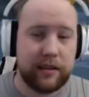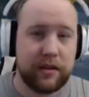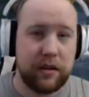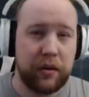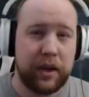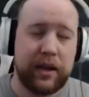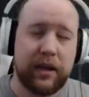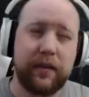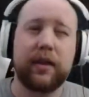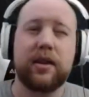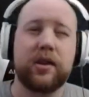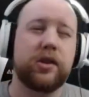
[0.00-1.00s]
So uh,
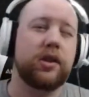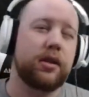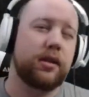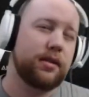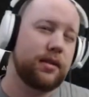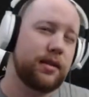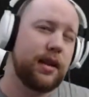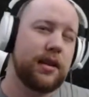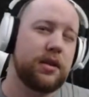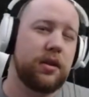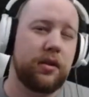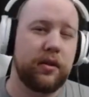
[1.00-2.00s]
definitely stay
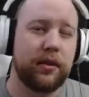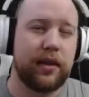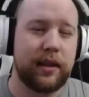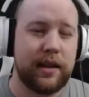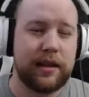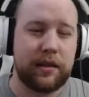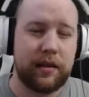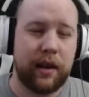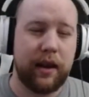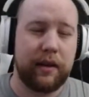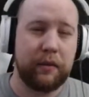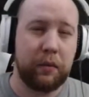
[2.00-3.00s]
tuned to this
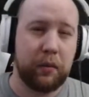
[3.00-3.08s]
uh,